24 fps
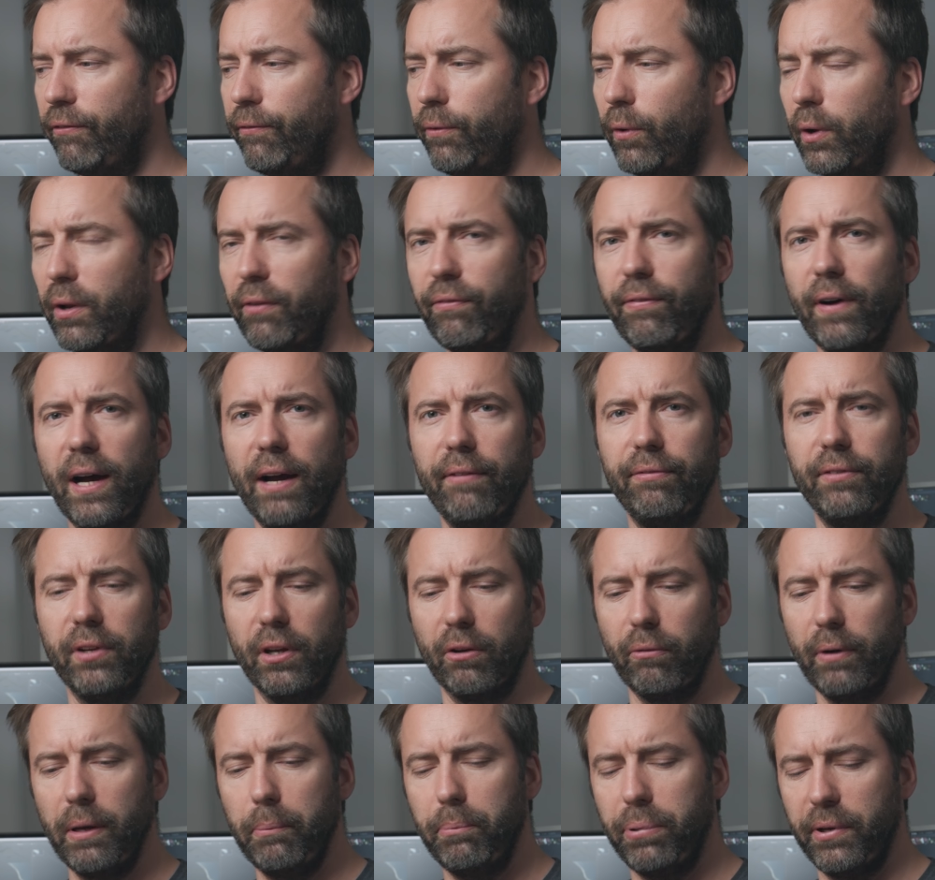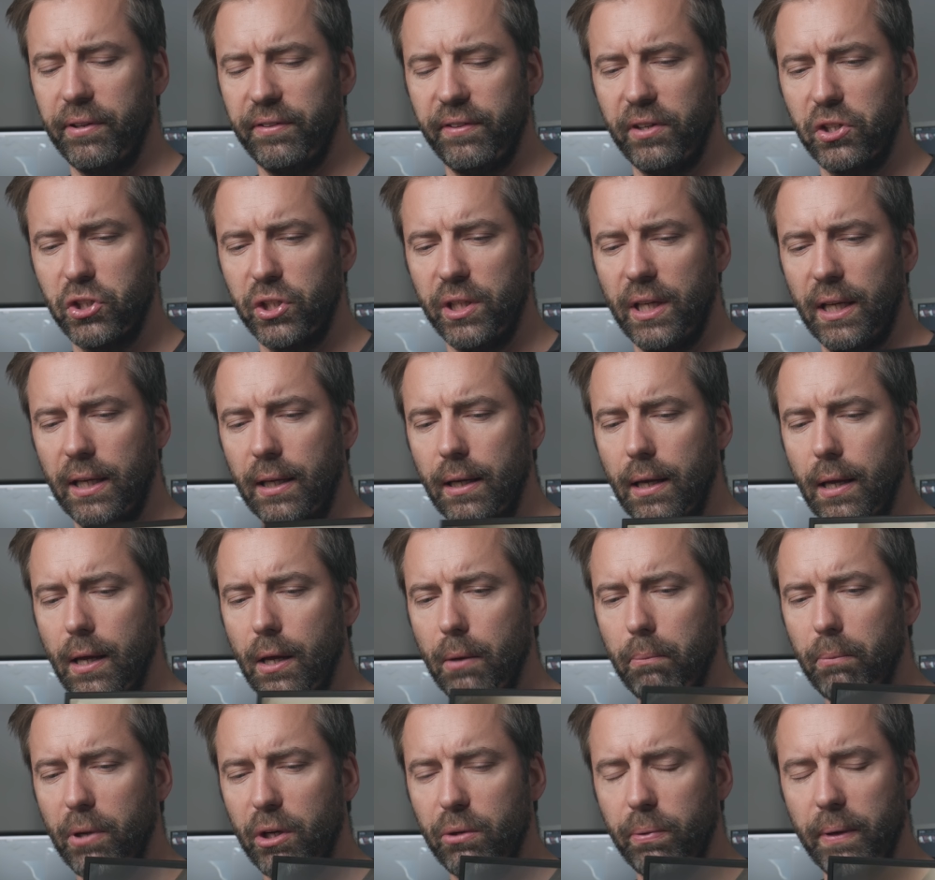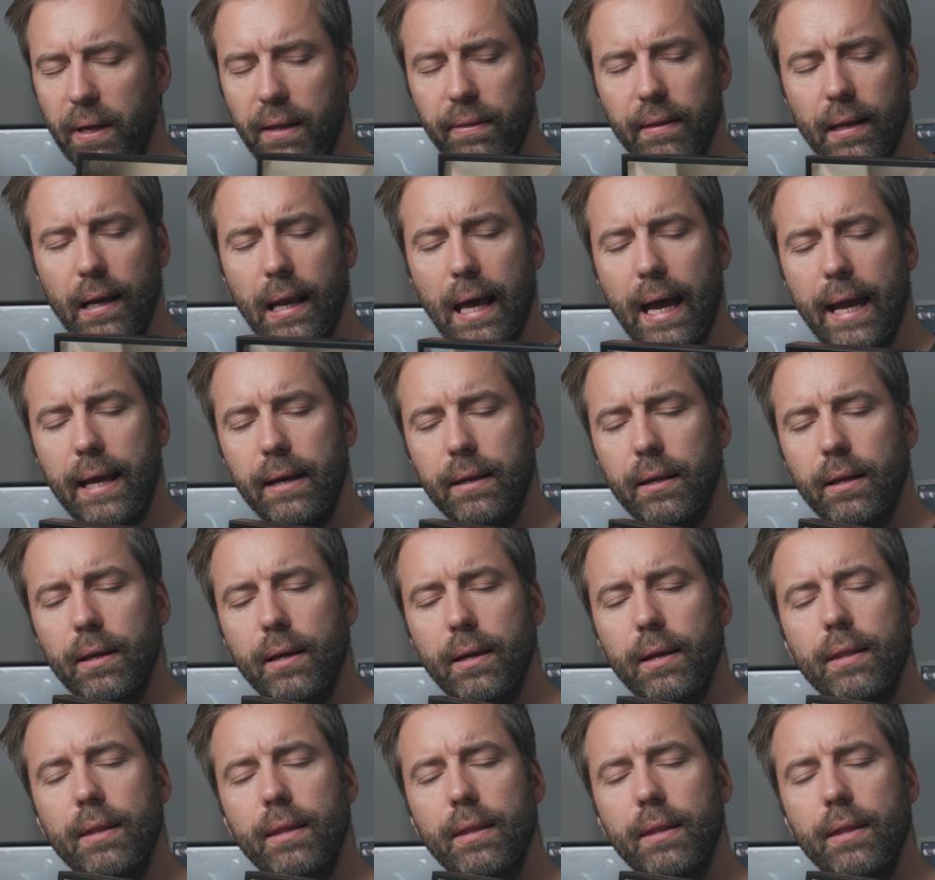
a 45-degree positioning between the light,